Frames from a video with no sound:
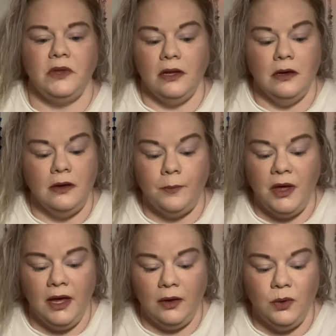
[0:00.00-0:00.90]
Um,
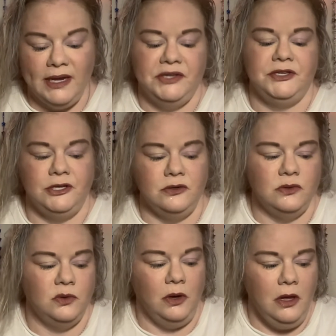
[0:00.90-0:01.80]
I went
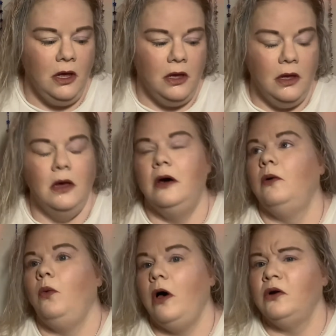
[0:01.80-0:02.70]
to
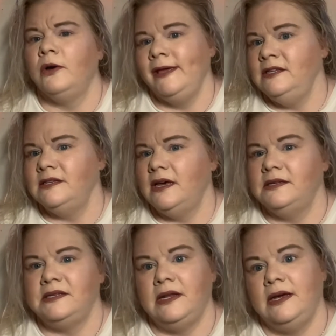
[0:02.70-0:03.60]
Walgreens
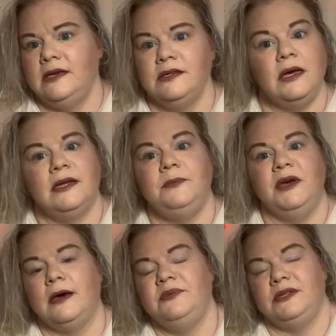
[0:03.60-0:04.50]
last night because I had to pick
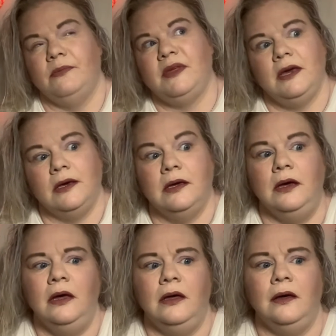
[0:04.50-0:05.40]
up something.
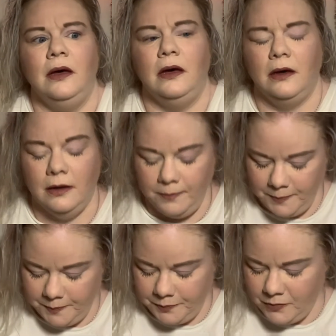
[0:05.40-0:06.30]
Um,
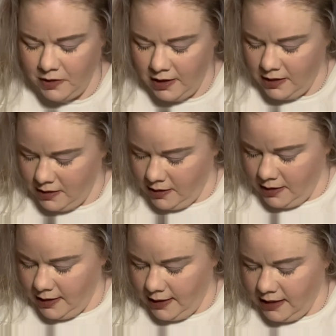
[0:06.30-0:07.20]

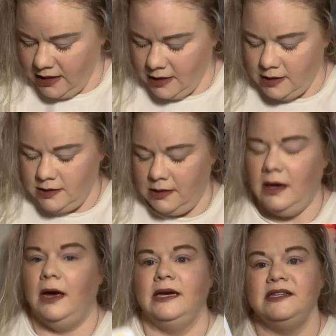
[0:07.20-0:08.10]
and
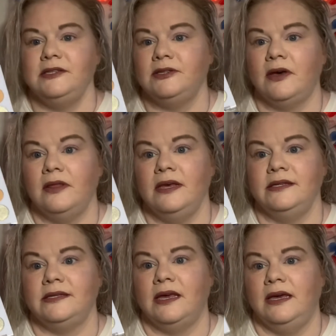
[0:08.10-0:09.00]
I saw
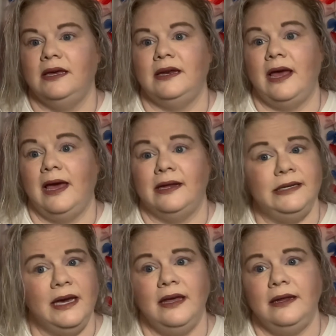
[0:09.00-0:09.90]
this and had to
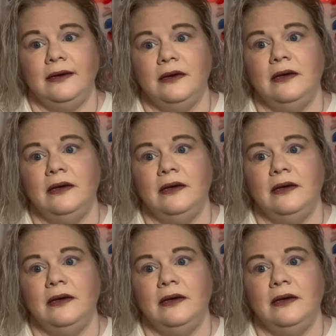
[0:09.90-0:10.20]
get it.